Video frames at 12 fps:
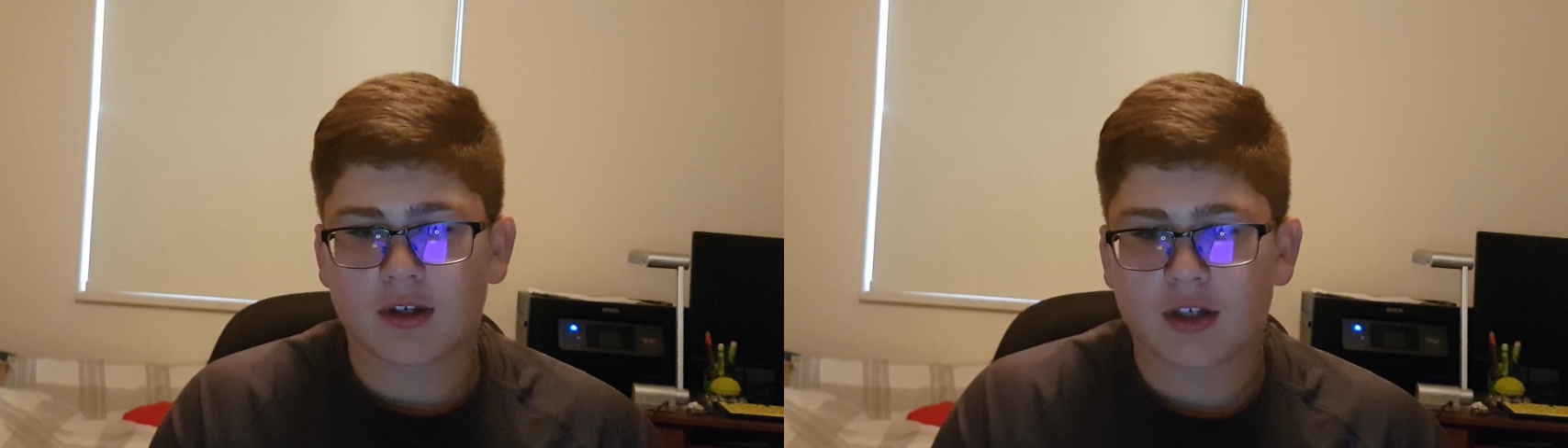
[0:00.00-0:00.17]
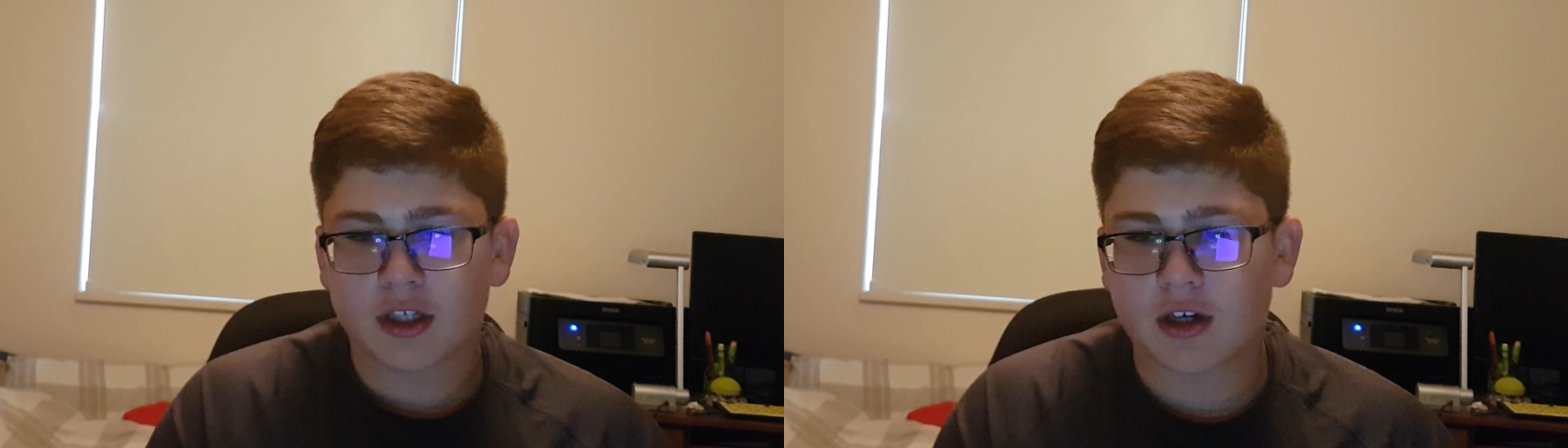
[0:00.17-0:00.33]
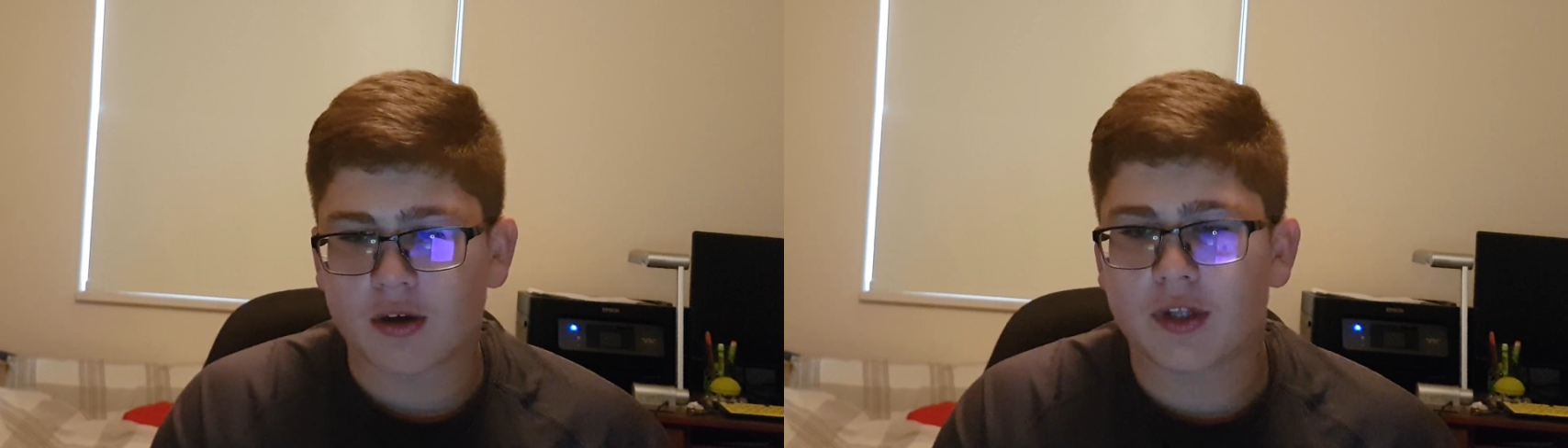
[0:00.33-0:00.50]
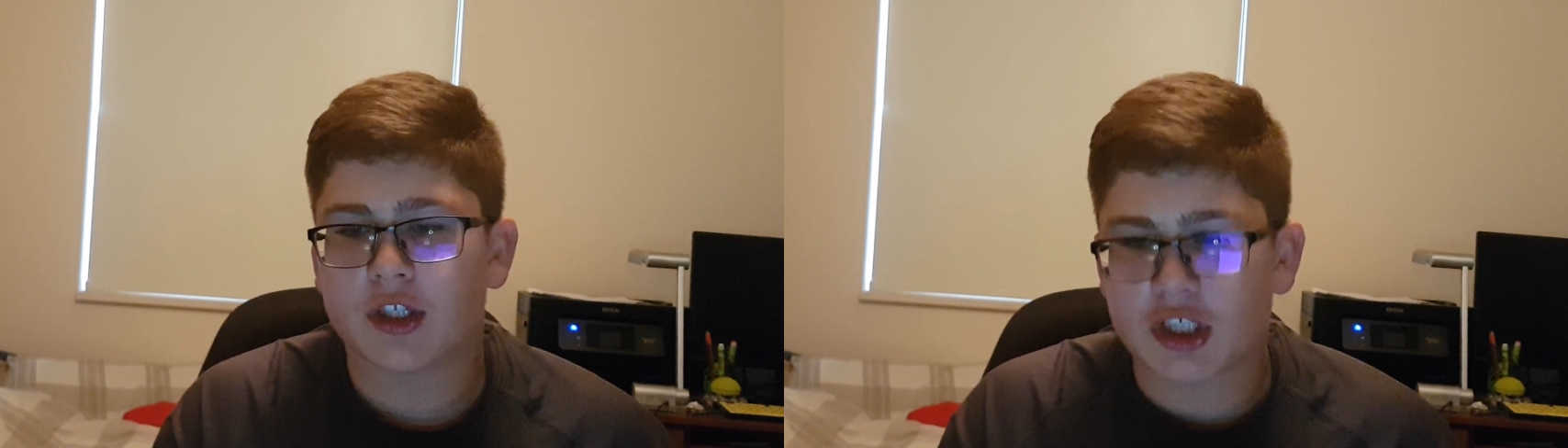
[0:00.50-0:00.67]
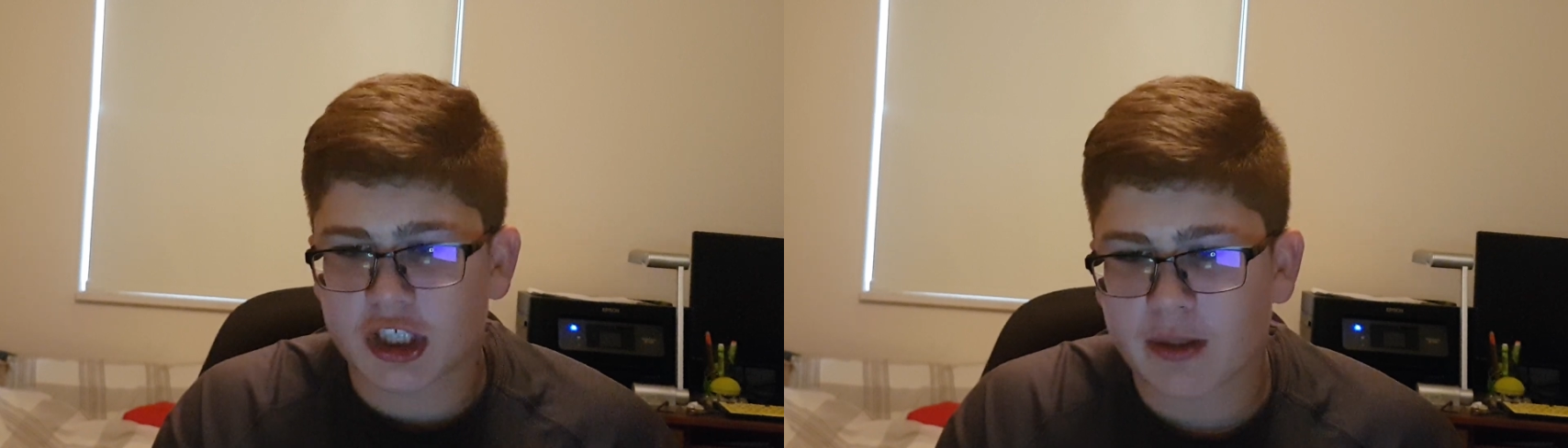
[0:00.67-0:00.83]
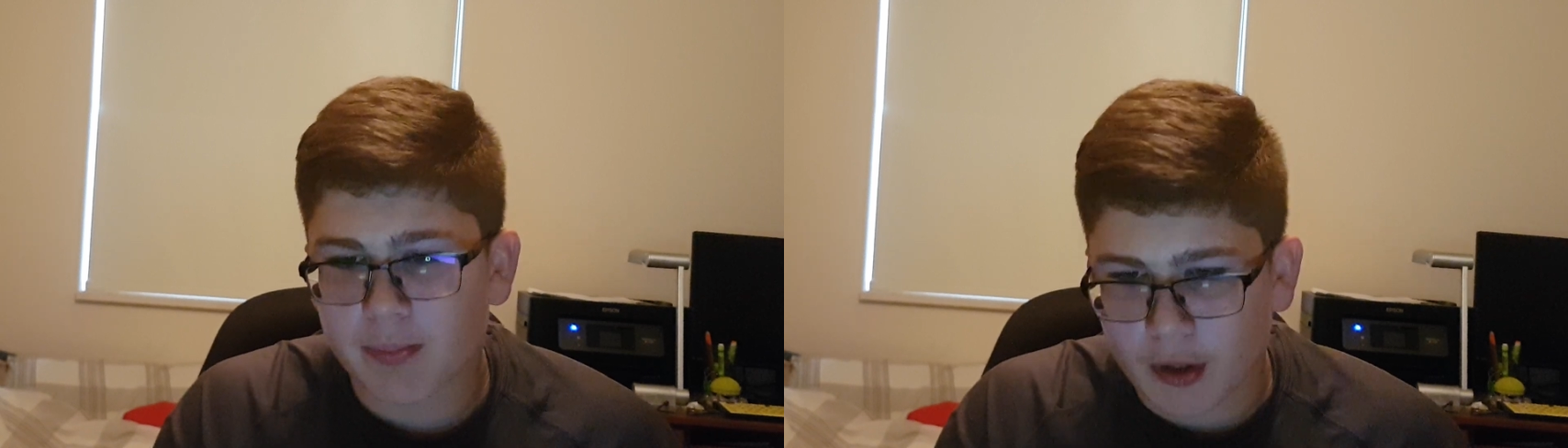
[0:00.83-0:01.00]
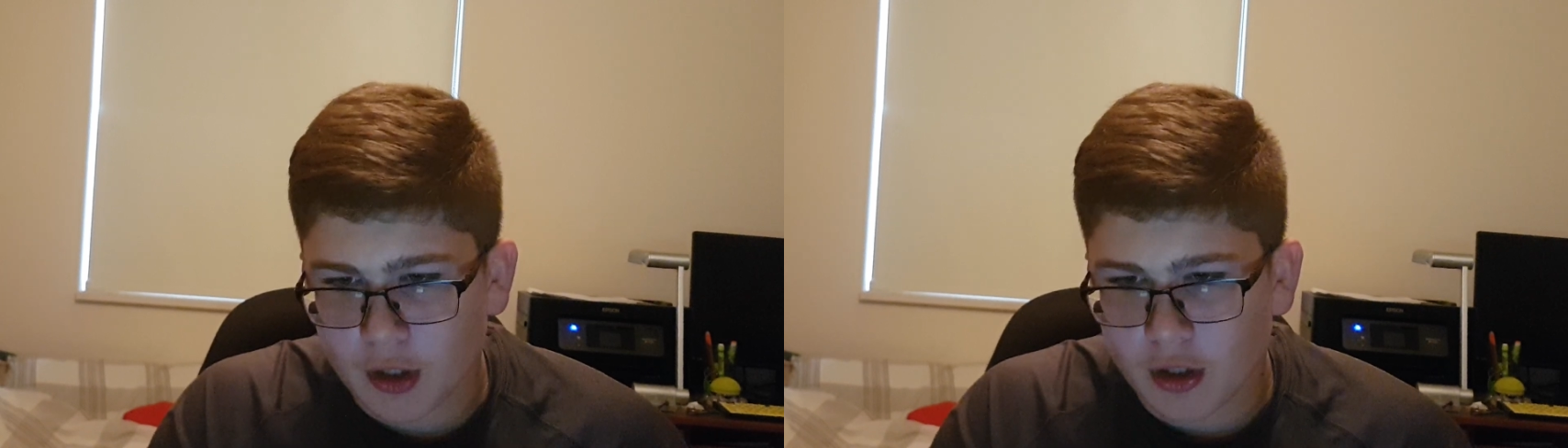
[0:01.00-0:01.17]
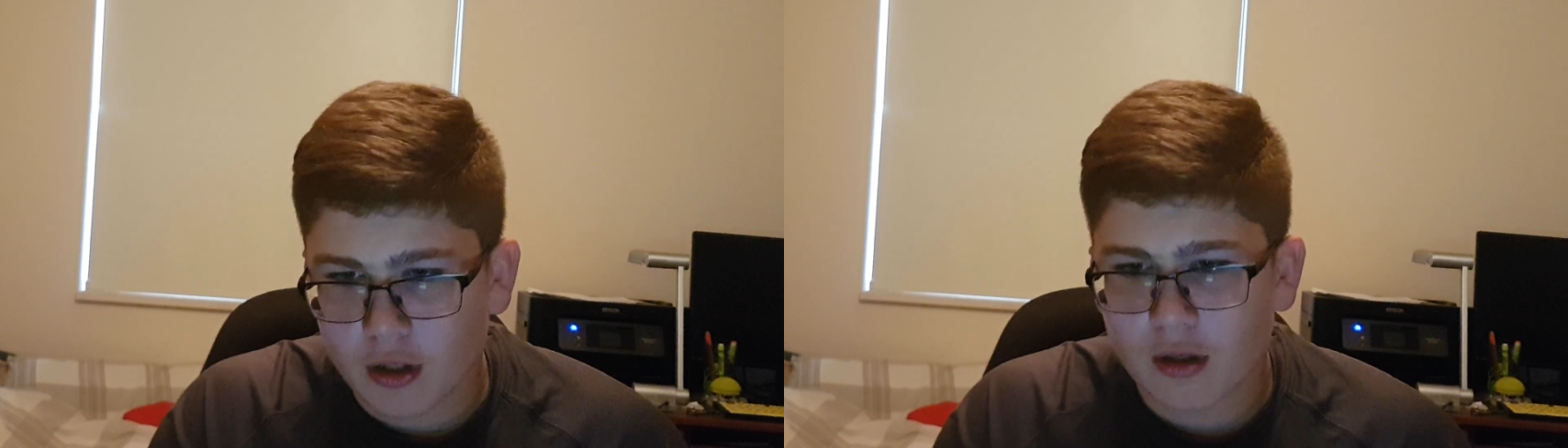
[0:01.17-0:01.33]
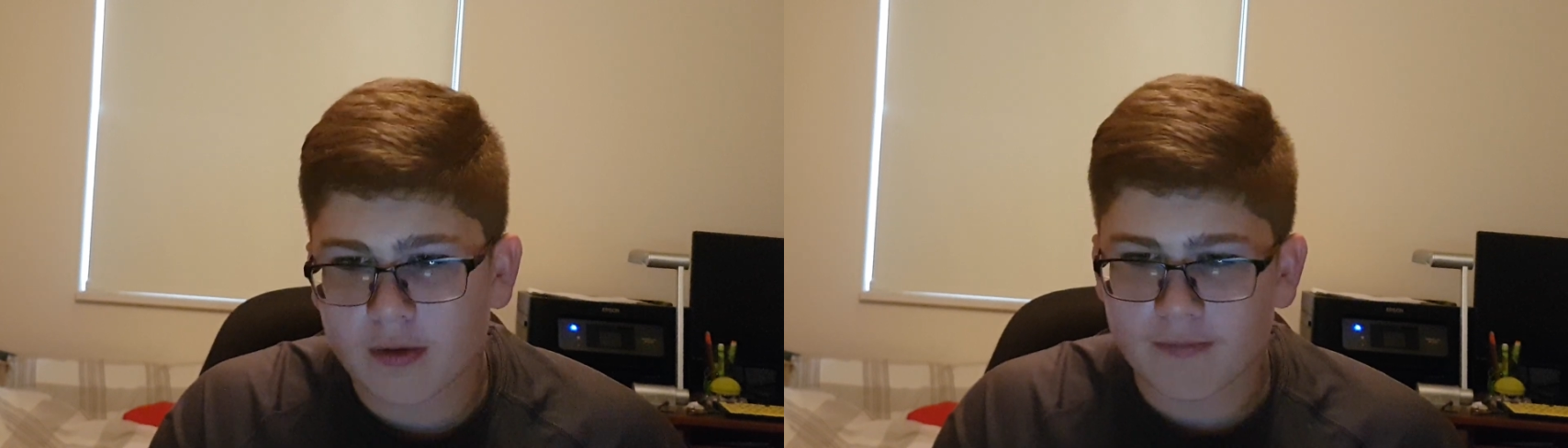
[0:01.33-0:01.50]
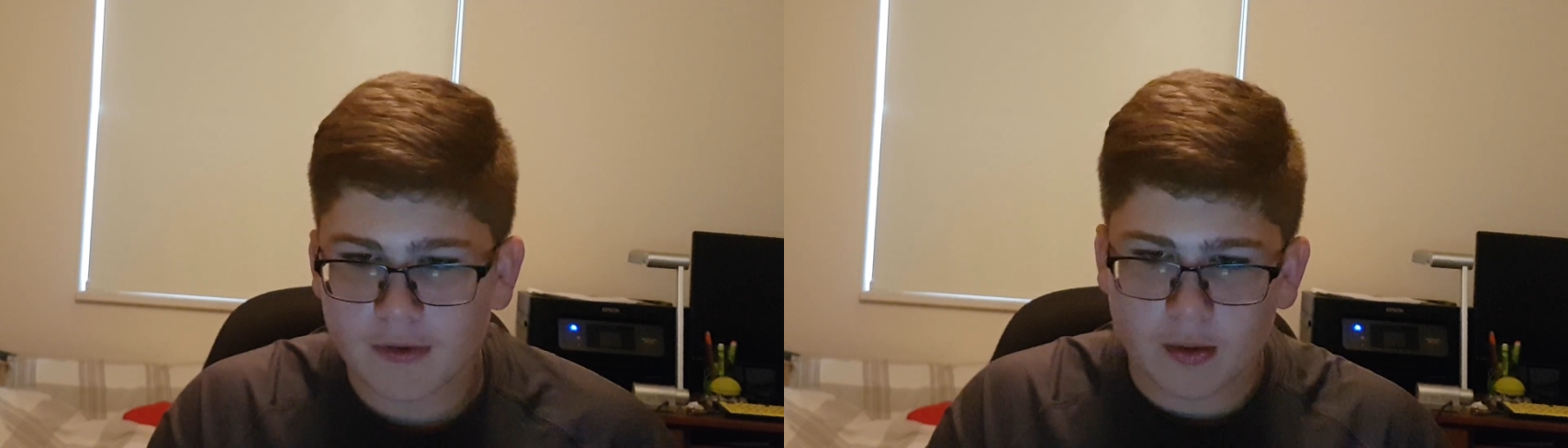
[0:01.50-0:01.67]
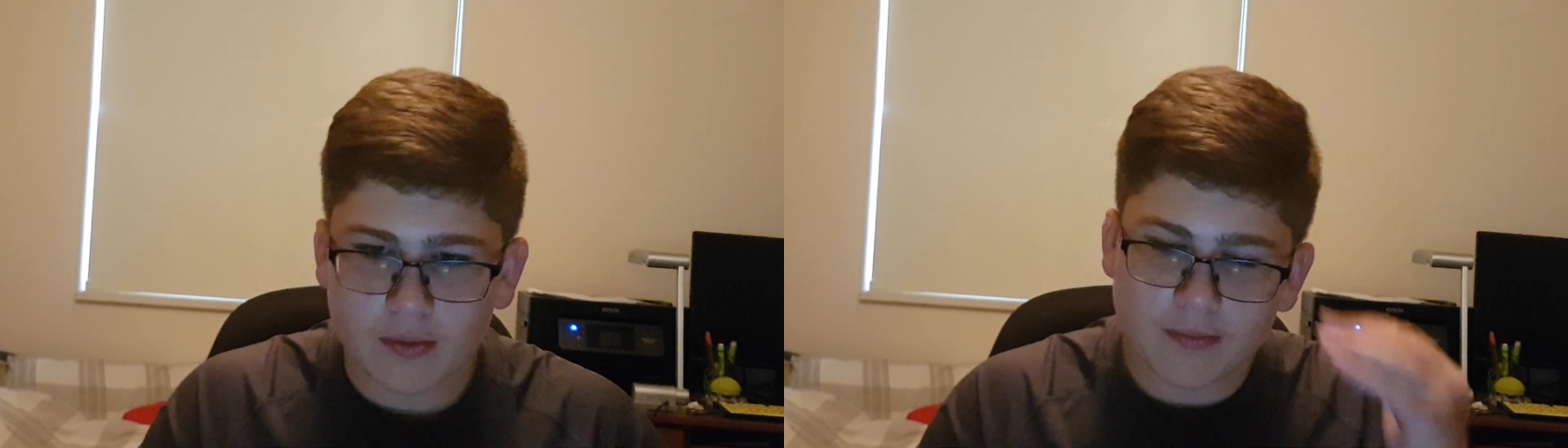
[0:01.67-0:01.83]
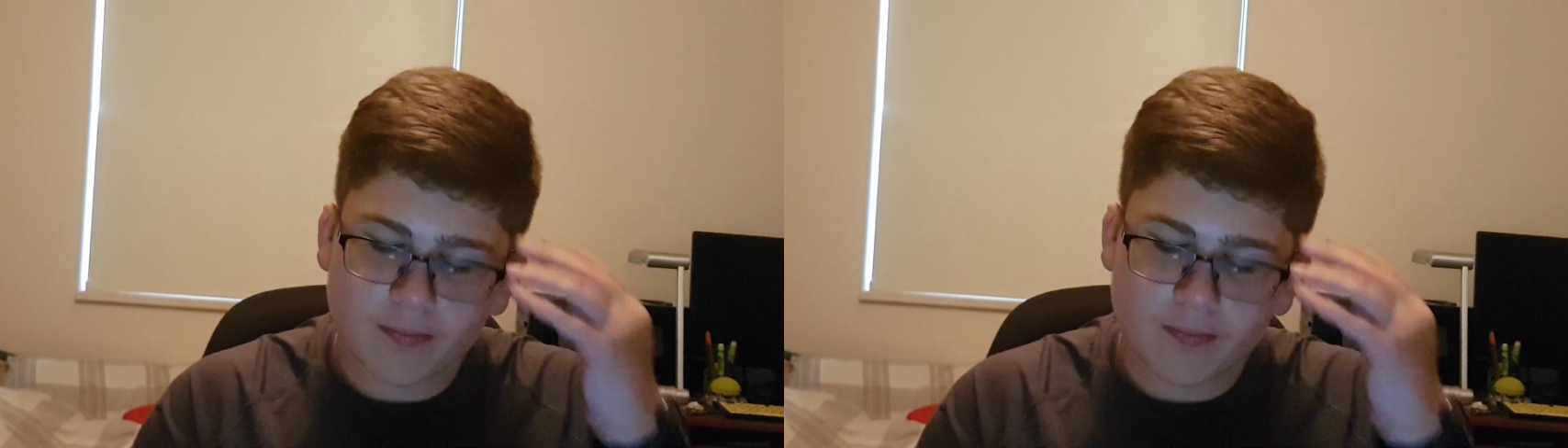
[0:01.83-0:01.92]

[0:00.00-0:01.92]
the cheaper phone.